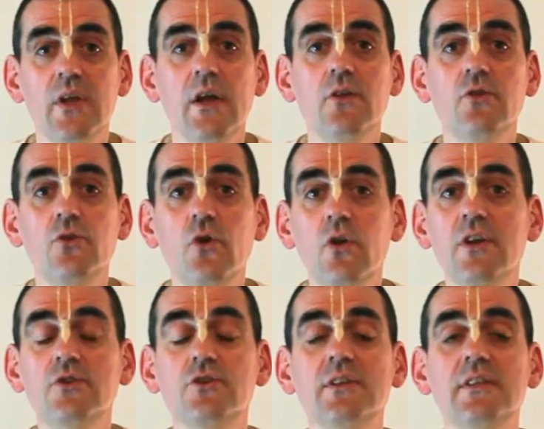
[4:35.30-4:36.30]

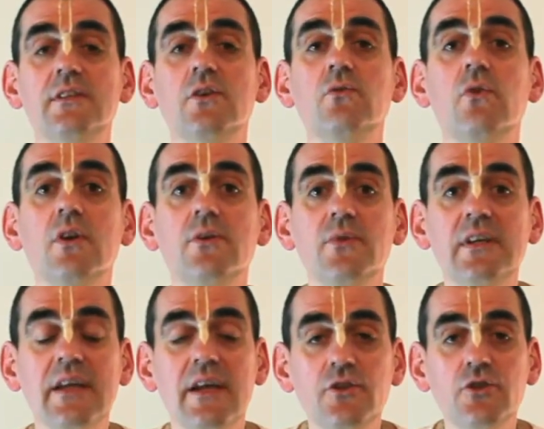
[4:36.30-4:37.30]
Knowledge is the
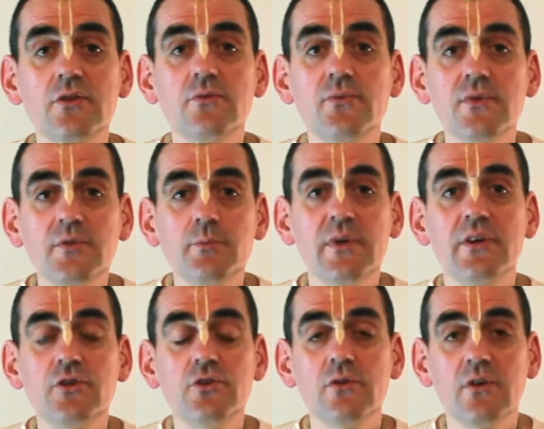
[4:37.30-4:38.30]
qualification for
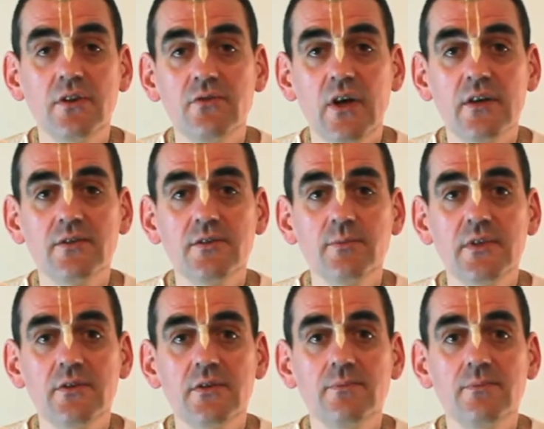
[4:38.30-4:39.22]
spiritual advancement.